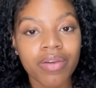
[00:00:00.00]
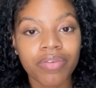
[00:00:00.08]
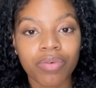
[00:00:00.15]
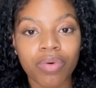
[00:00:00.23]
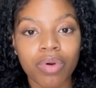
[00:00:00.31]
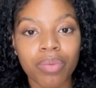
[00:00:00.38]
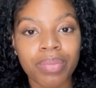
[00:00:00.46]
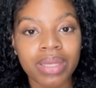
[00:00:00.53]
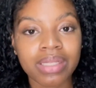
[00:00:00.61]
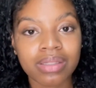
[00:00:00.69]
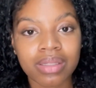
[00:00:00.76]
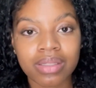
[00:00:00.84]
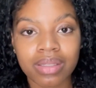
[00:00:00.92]
for
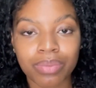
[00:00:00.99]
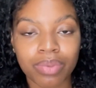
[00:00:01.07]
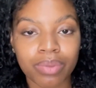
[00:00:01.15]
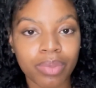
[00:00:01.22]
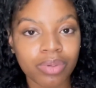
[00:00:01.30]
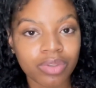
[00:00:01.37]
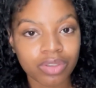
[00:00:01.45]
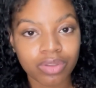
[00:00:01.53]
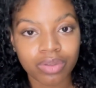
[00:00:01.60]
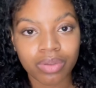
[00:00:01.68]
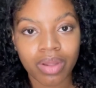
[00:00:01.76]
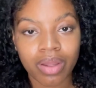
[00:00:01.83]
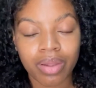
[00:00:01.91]
business and
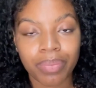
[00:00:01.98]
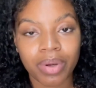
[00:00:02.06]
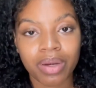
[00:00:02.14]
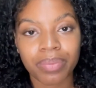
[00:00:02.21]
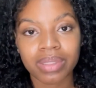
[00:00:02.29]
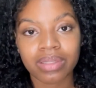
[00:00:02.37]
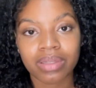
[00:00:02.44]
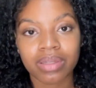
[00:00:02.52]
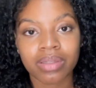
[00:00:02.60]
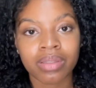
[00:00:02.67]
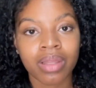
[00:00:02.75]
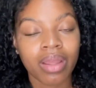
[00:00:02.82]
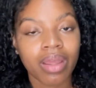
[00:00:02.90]
promotional purposes.